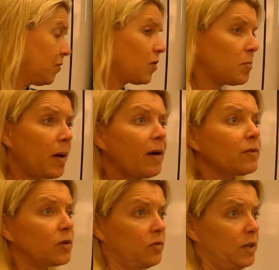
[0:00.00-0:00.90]
from
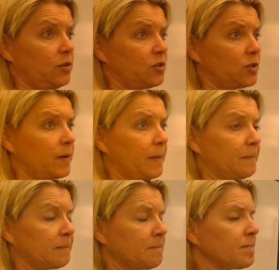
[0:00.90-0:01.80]
pufferfish
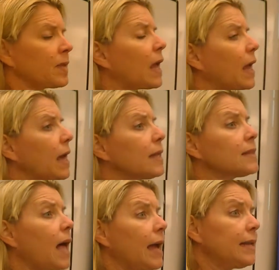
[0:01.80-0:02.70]
and
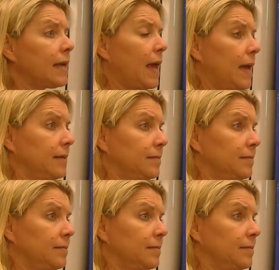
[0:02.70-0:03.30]
lidocaine.